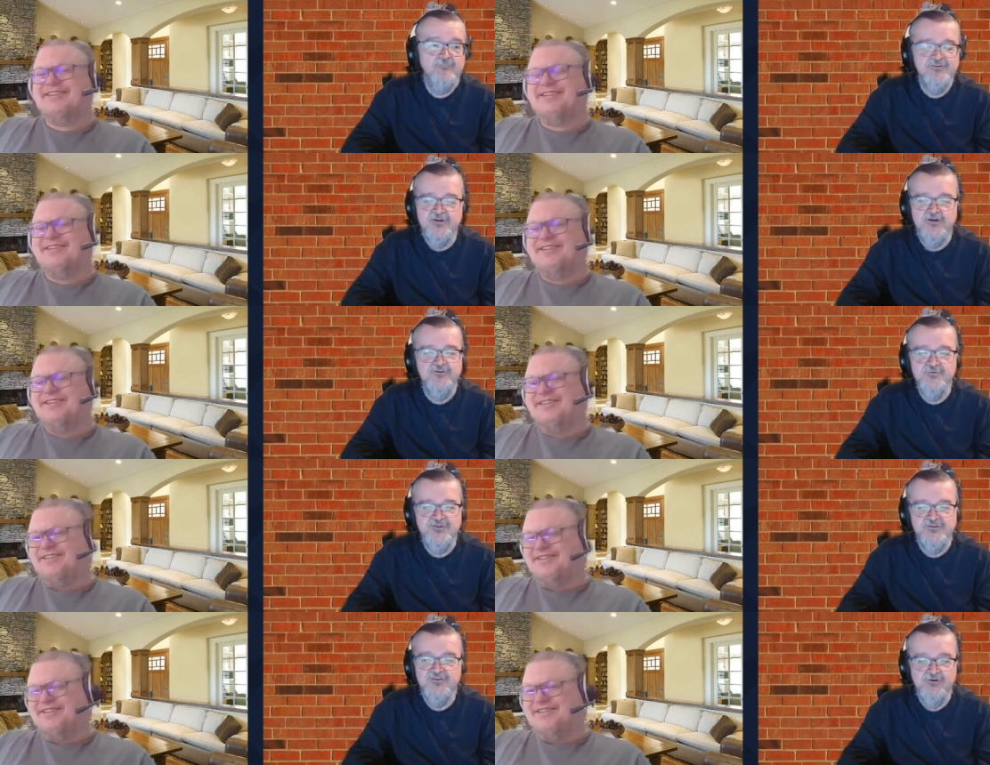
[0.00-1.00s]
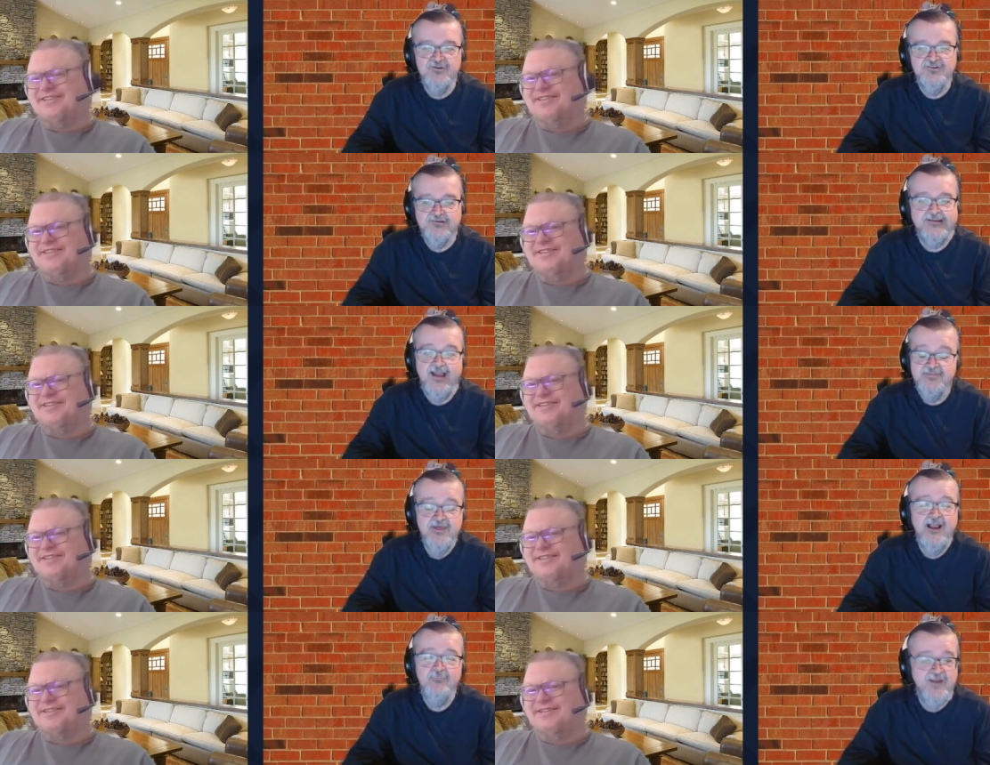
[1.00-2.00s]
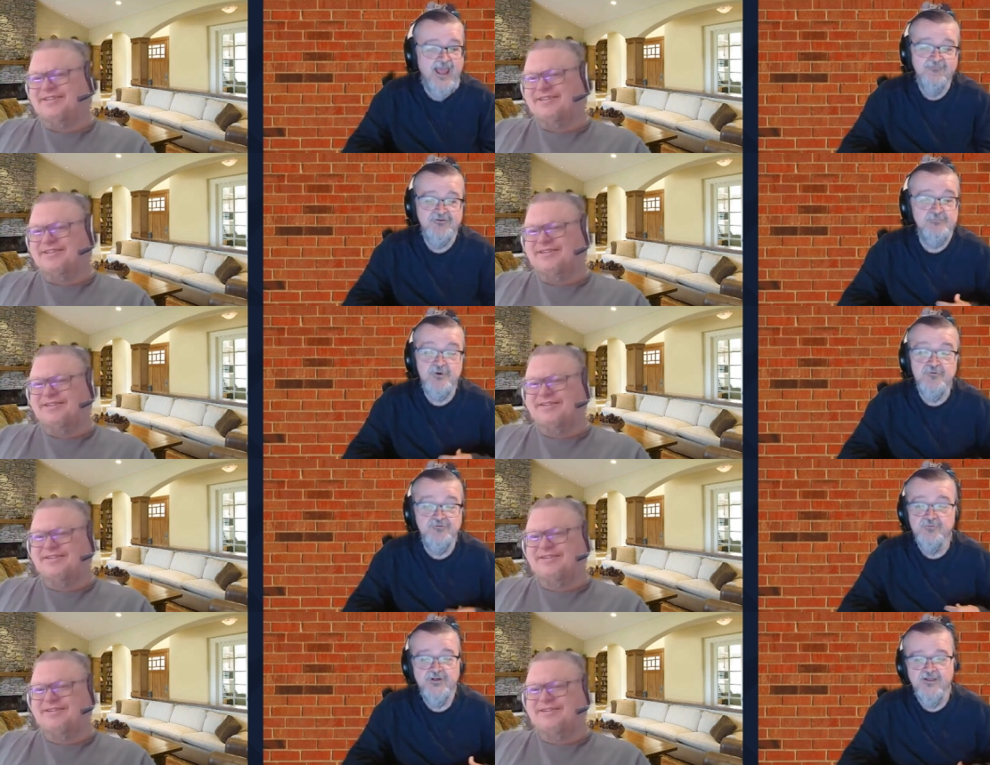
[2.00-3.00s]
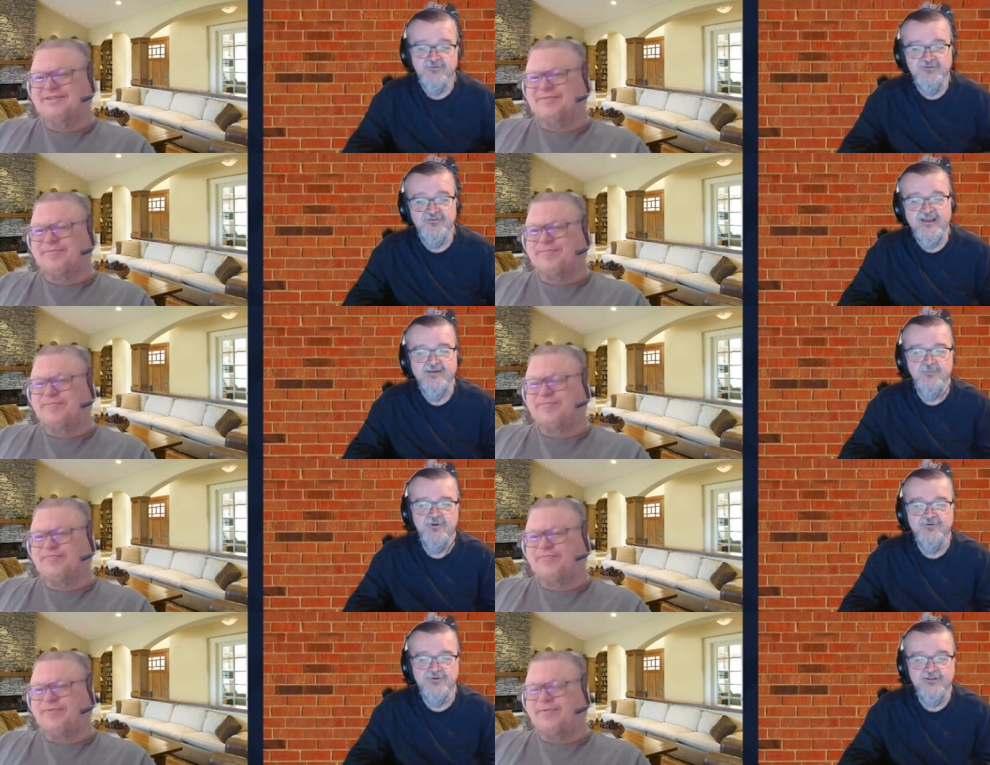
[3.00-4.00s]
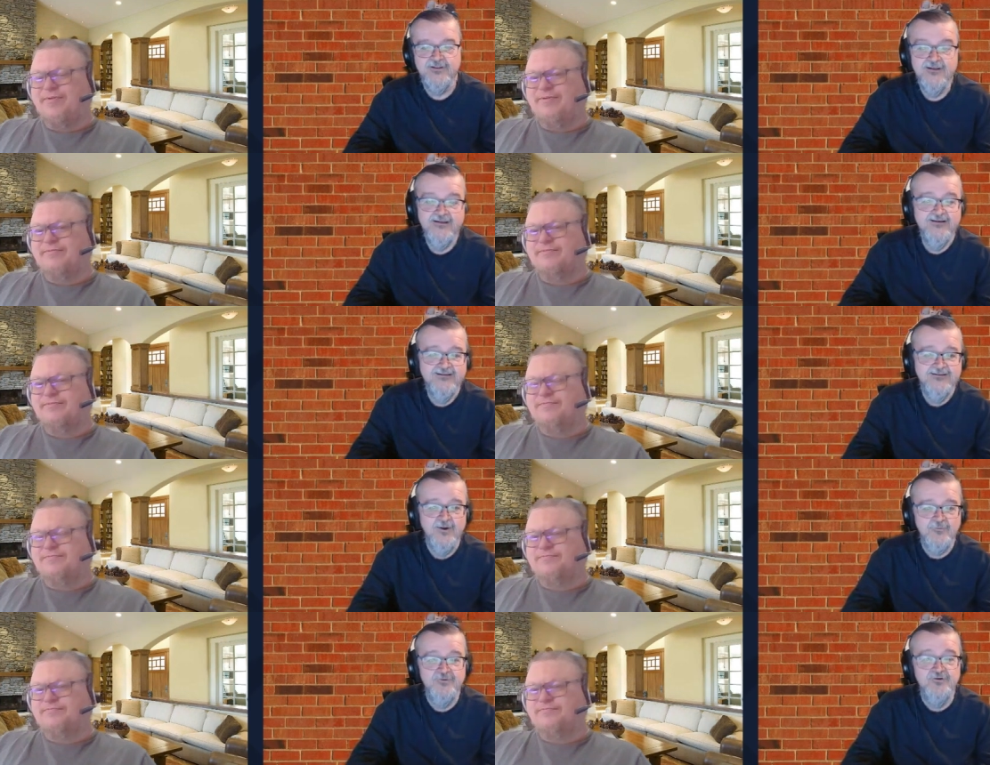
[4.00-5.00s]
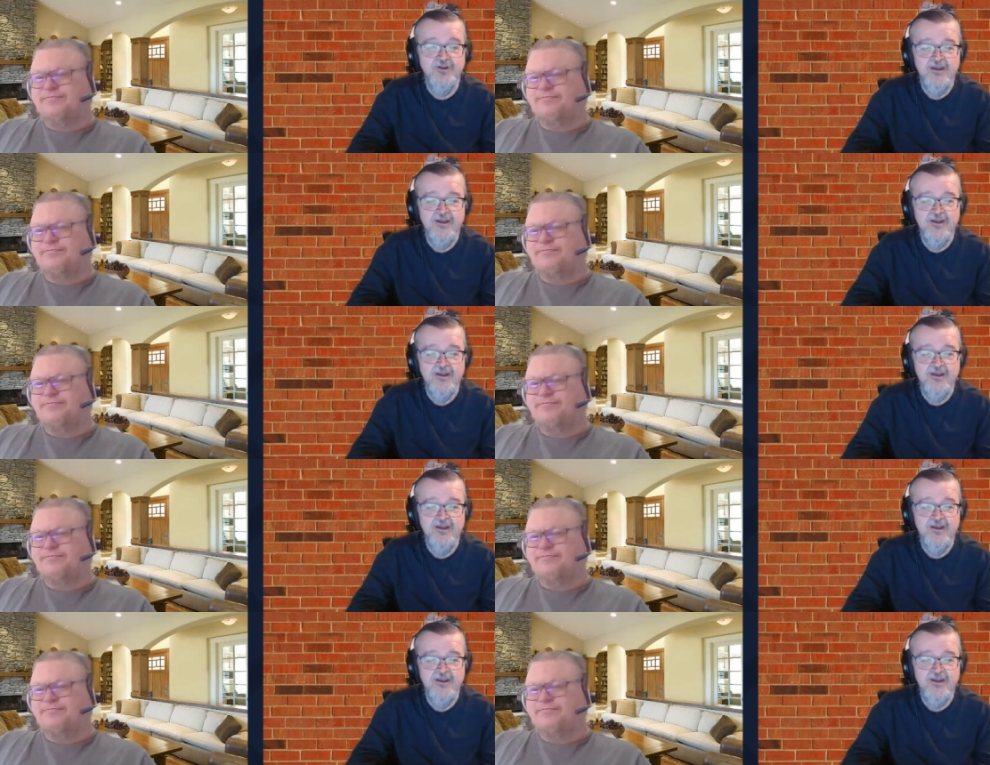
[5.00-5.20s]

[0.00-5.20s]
Speaker 1: was going to do this seriously, I think I would have to move to another state where you can, you know, use